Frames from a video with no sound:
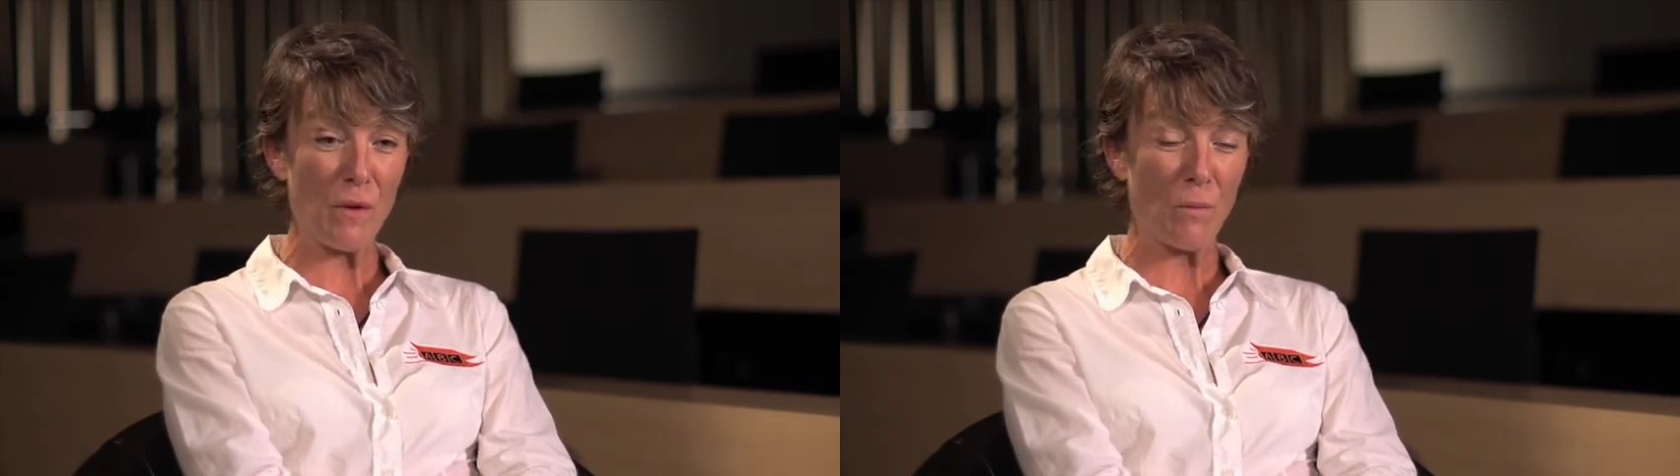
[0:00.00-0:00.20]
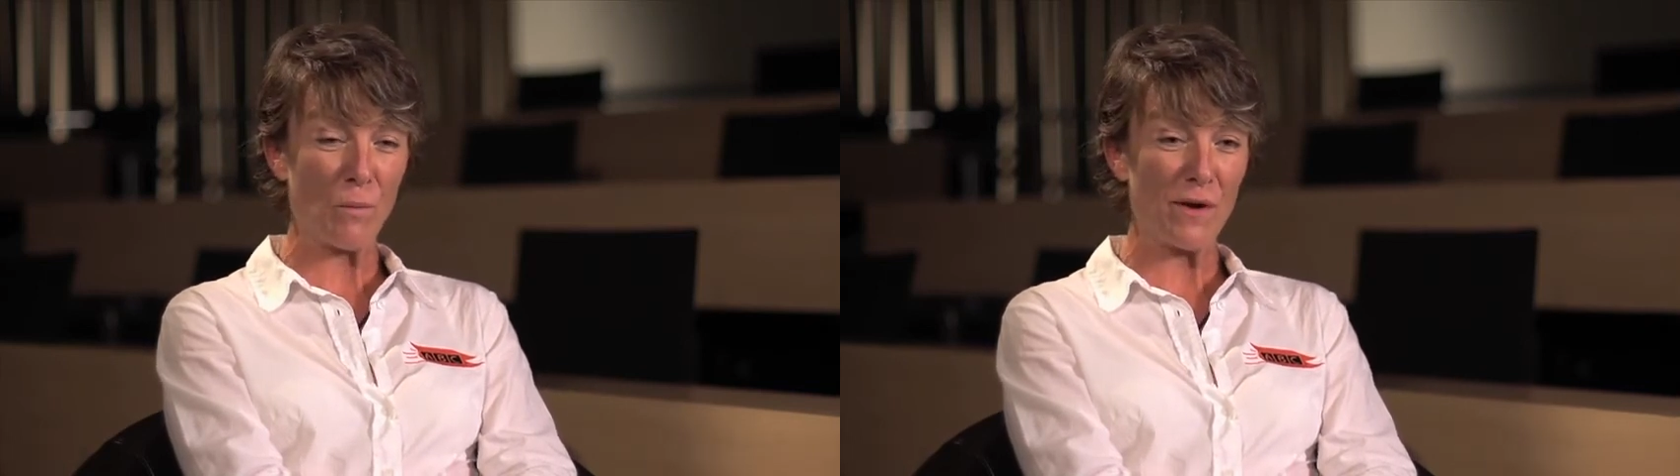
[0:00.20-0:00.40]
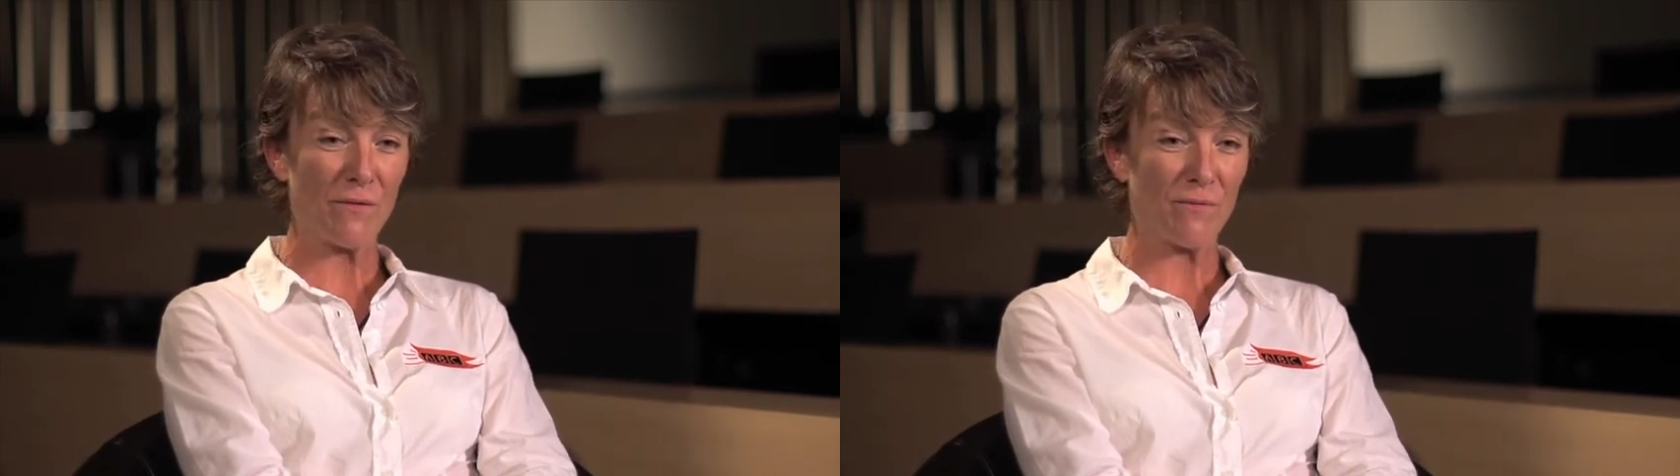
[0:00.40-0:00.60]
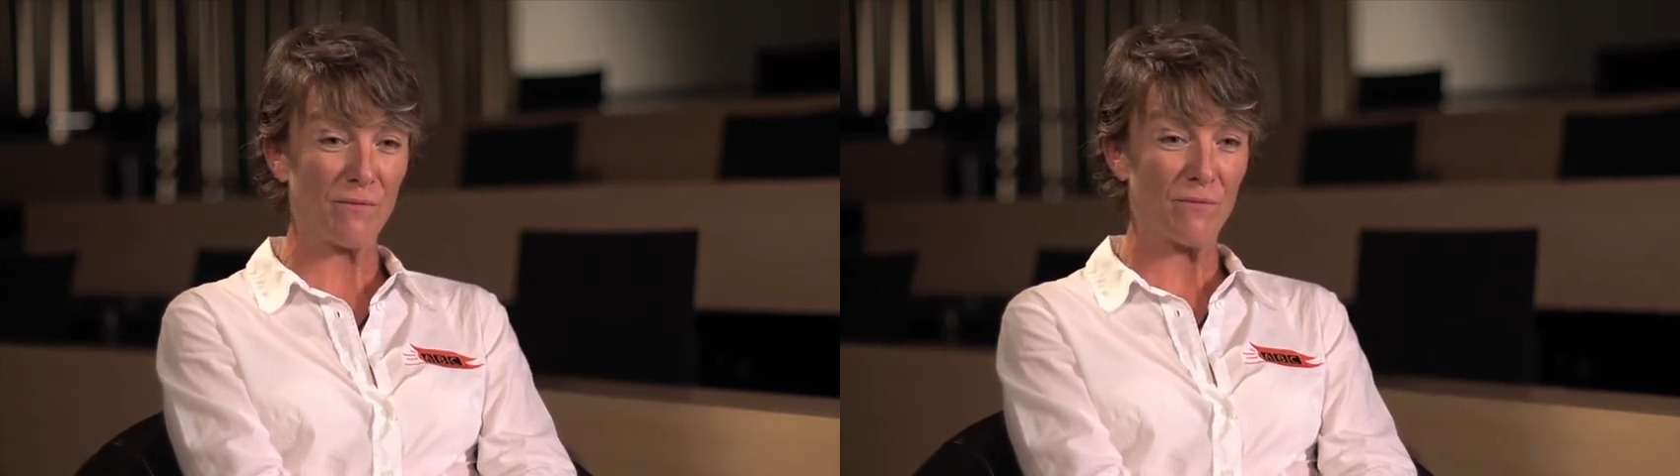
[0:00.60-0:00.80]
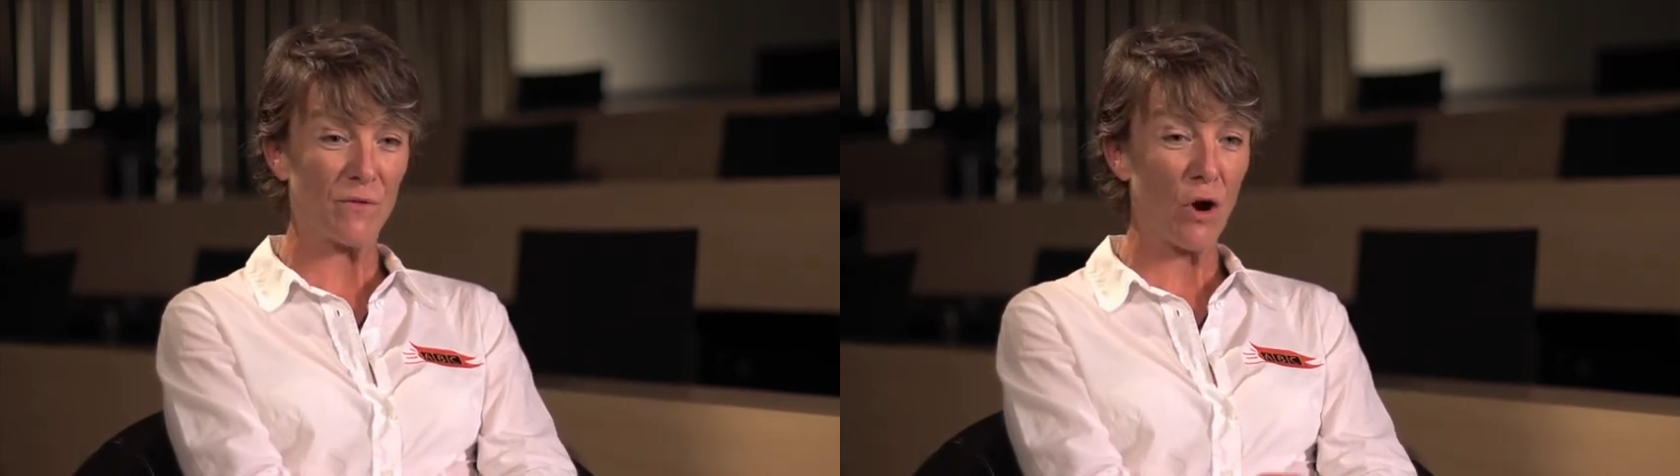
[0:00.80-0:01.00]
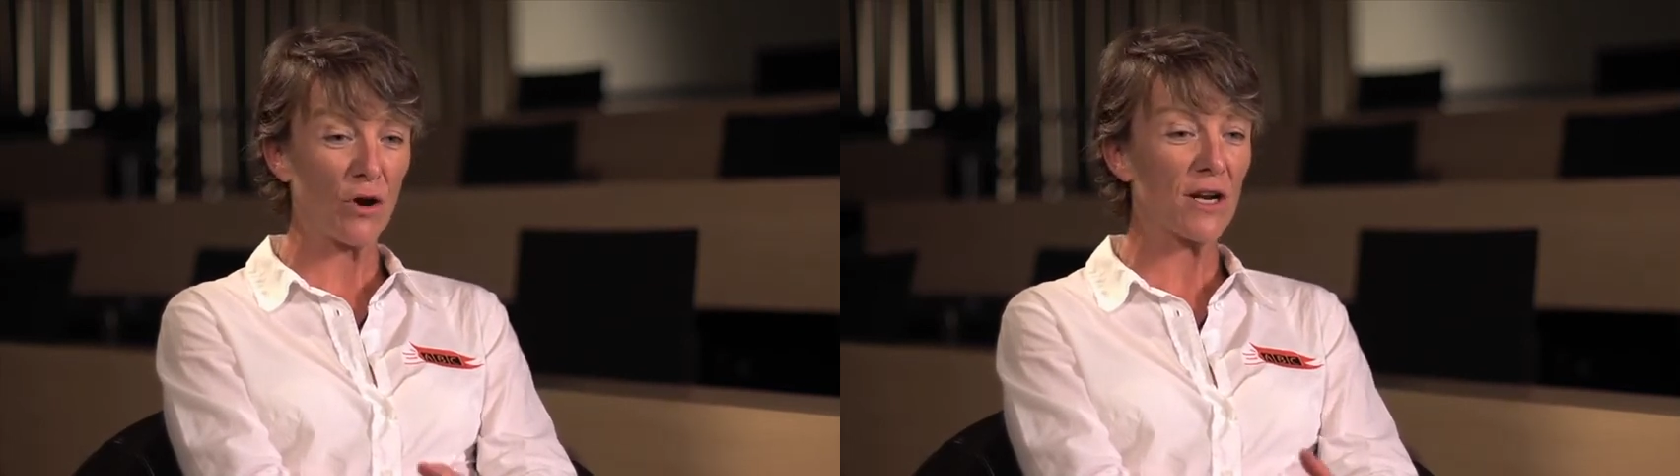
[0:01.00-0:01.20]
We've got a